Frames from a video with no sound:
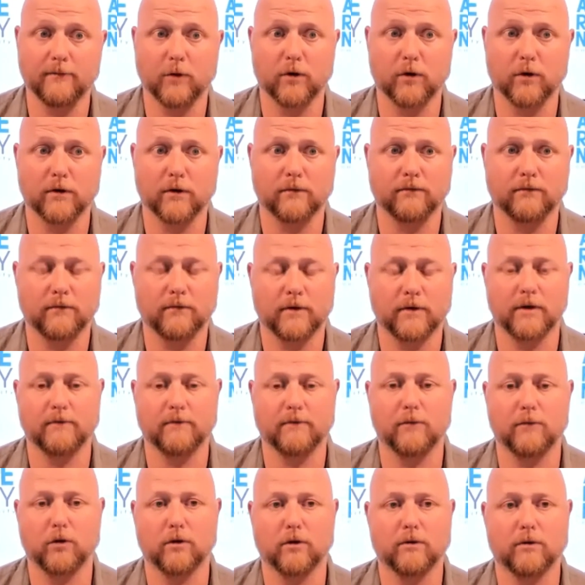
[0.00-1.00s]
More
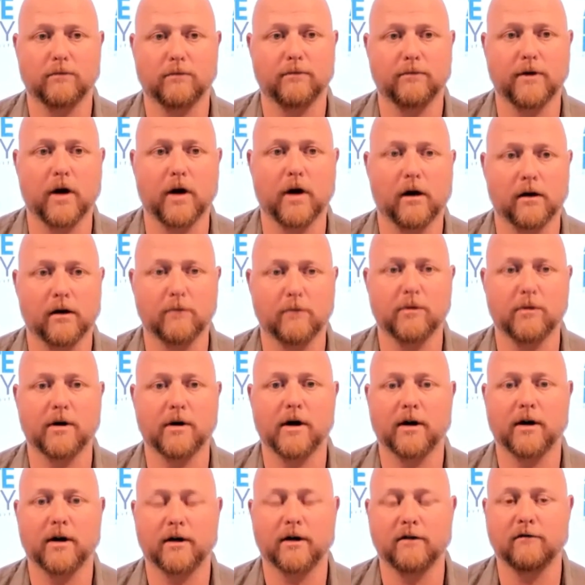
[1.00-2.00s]
dollar
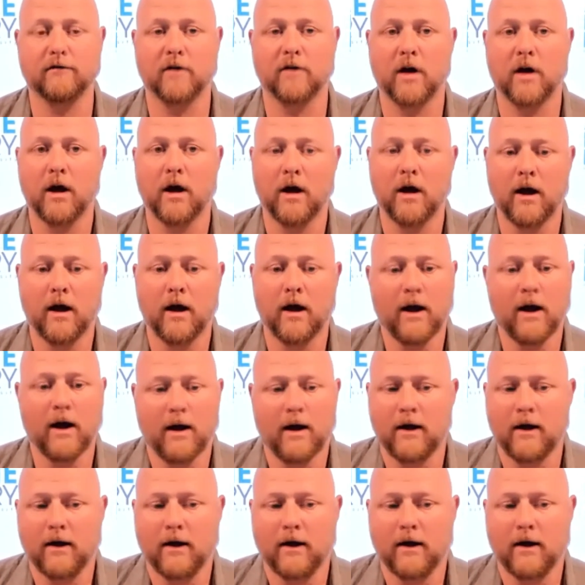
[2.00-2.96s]
productive. Yeah.